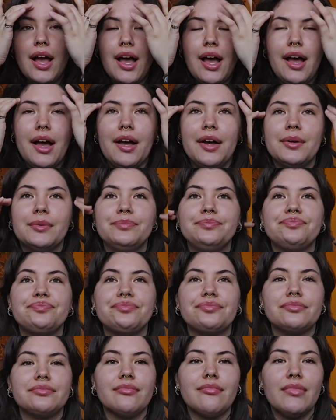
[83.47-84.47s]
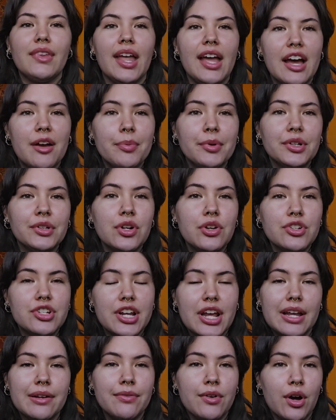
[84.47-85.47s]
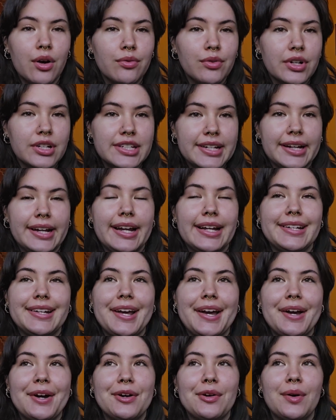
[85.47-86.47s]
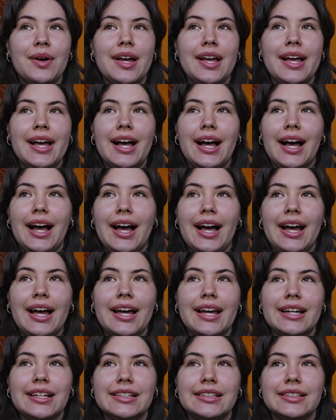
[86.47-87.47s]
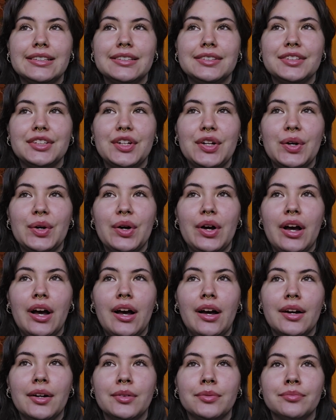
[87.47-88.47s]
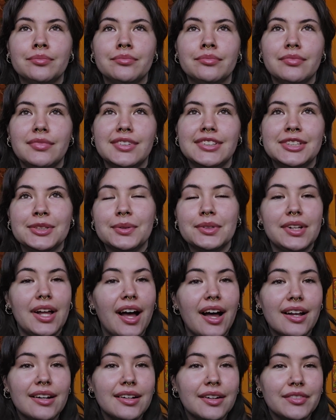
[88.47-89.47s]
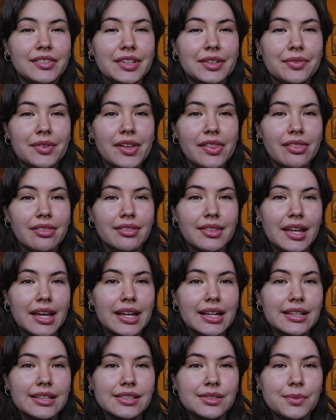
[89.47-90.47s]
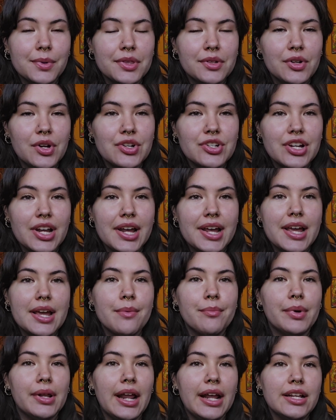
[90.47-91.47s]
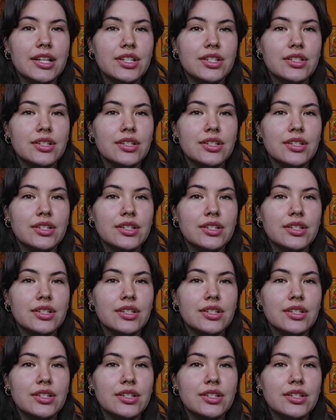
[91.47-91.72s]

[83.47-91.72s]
I've been crocheting for over a decade now. I do a lot of different things with crocheting, but I